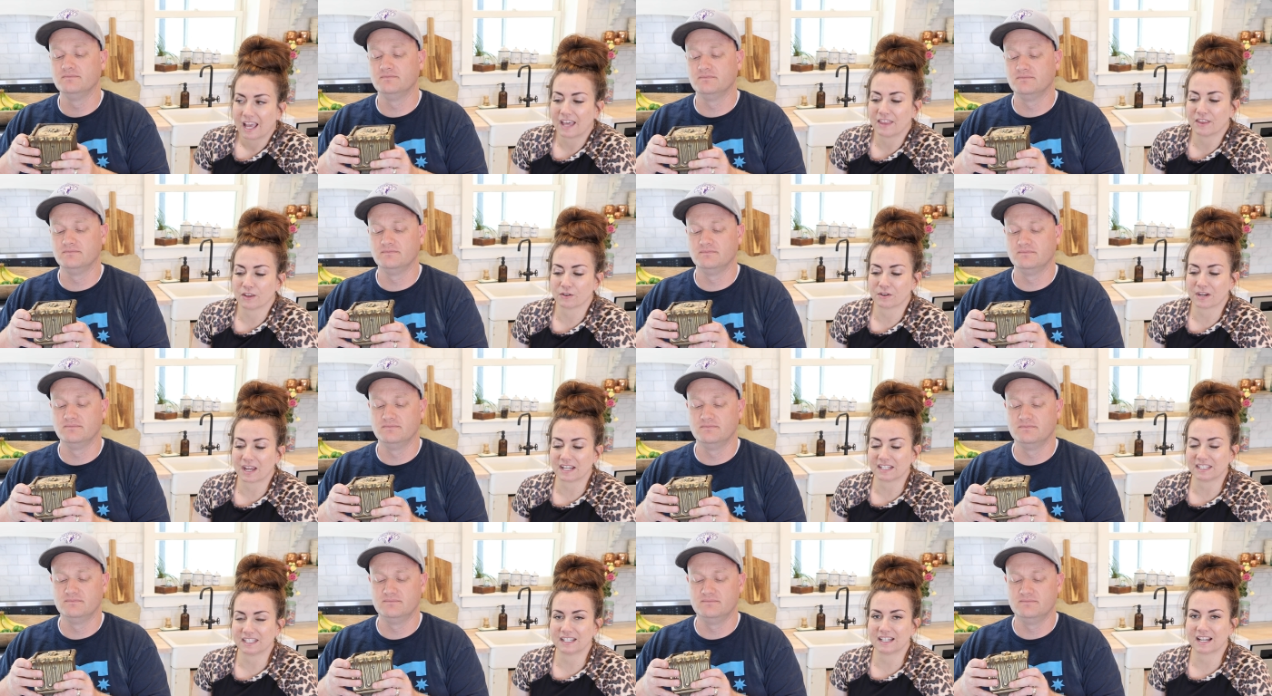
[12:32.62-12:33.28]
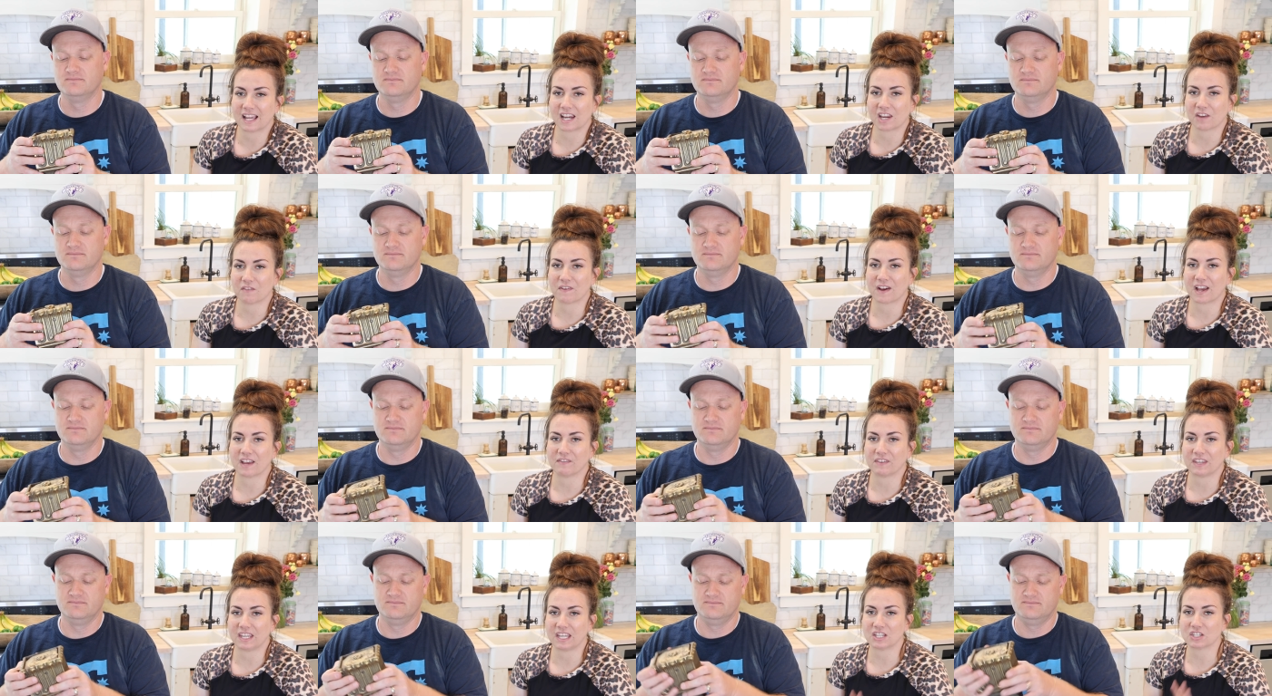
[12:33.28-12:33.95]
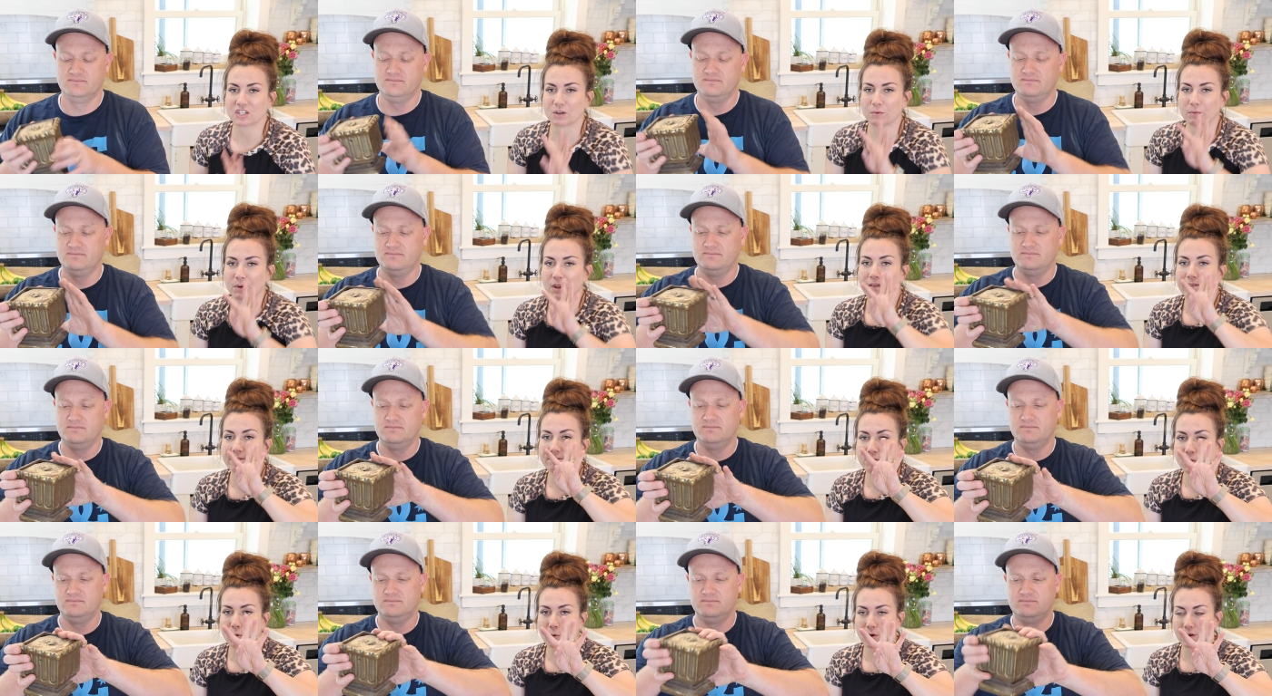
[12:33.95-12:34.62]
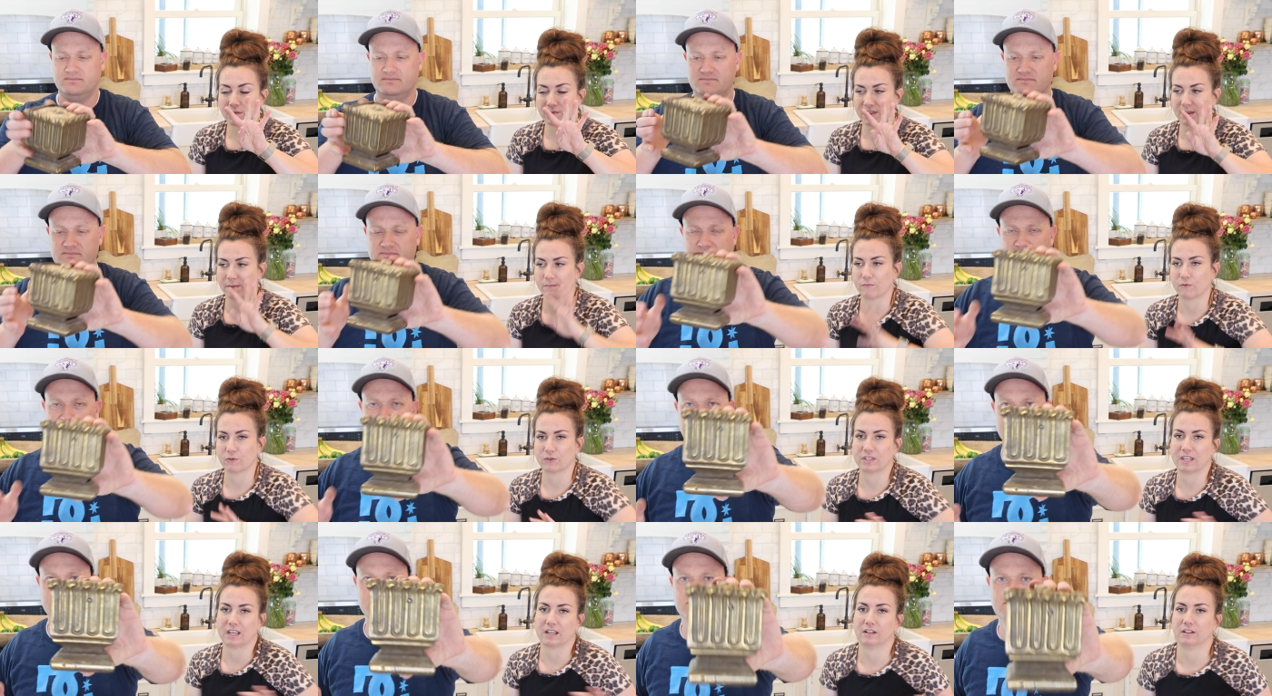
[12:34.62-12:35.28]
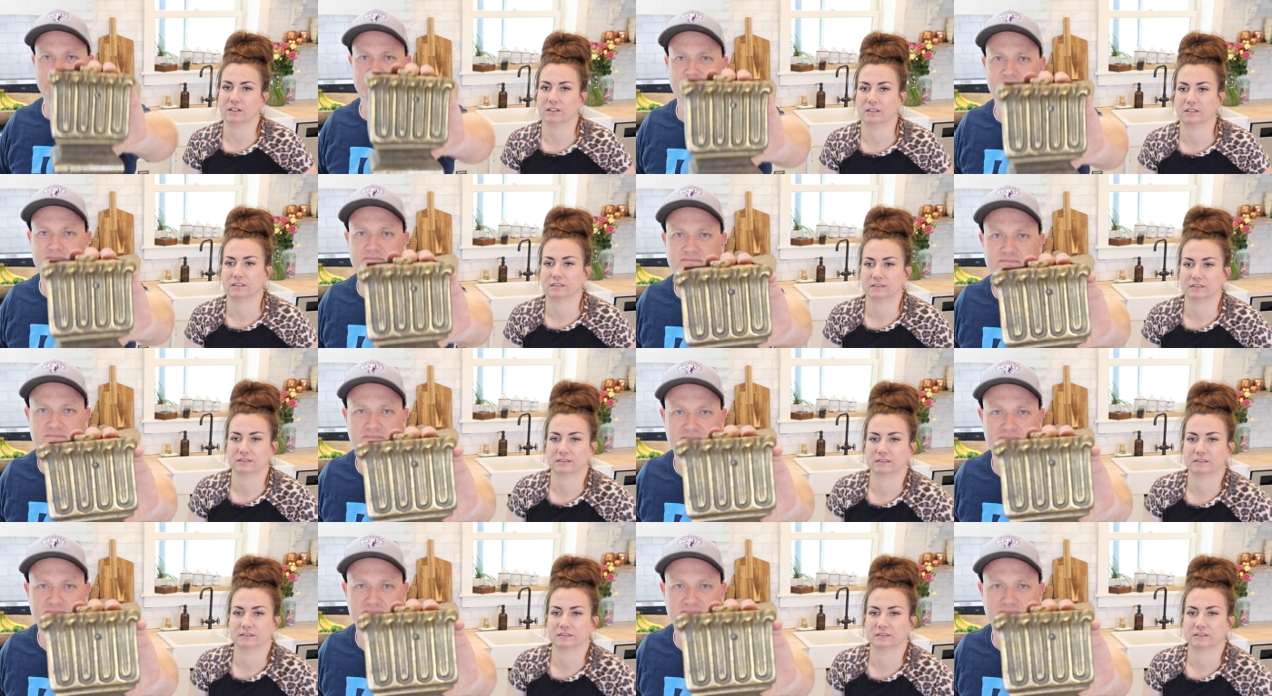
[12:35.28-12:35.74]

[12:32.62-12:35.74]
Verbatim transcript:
Speaker 1: And they're $19.95 each, and we have four of them for sale.